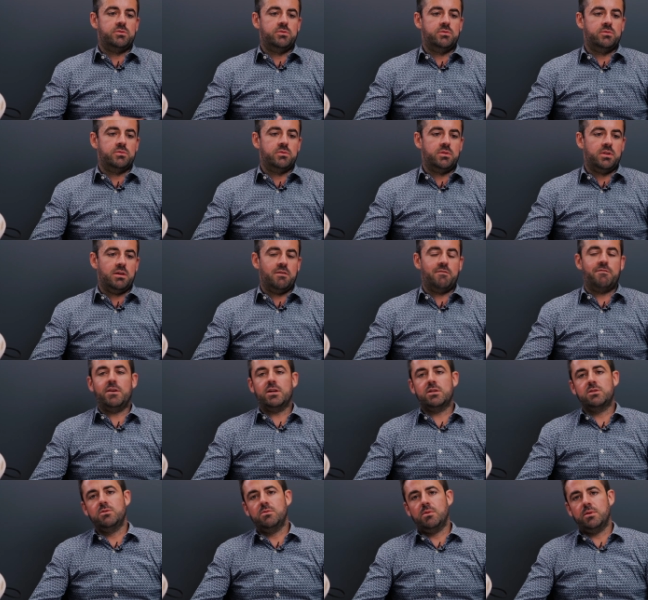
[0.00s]
to the
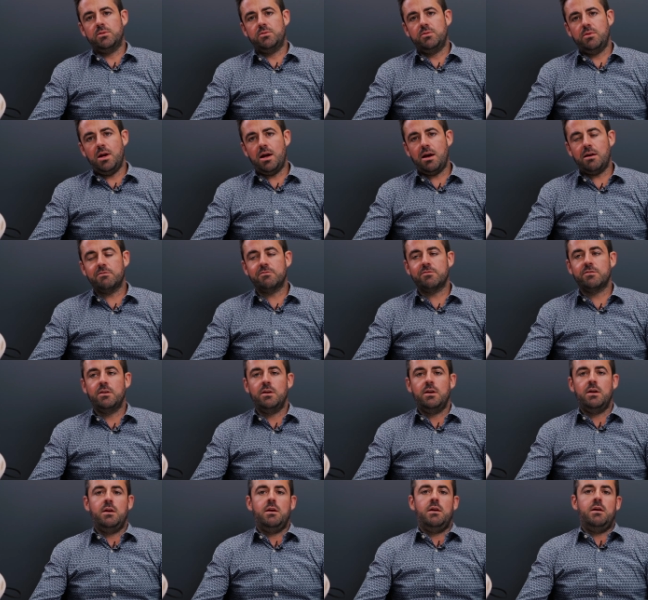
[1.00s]
effect you want to have,
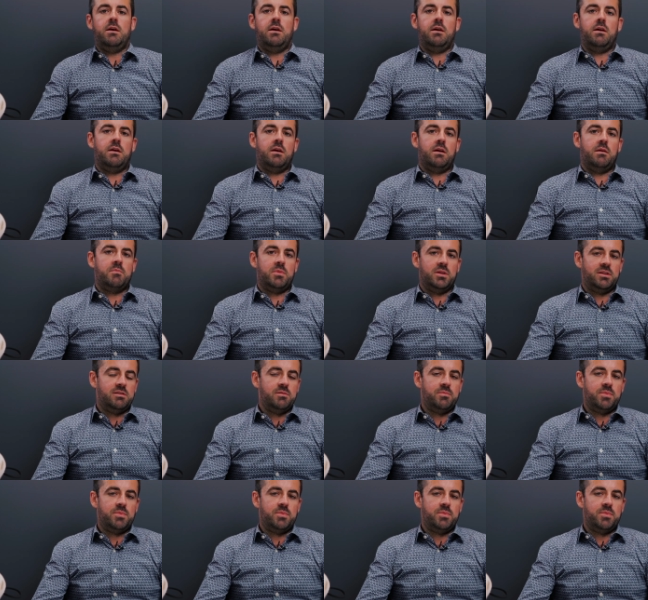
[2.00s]
but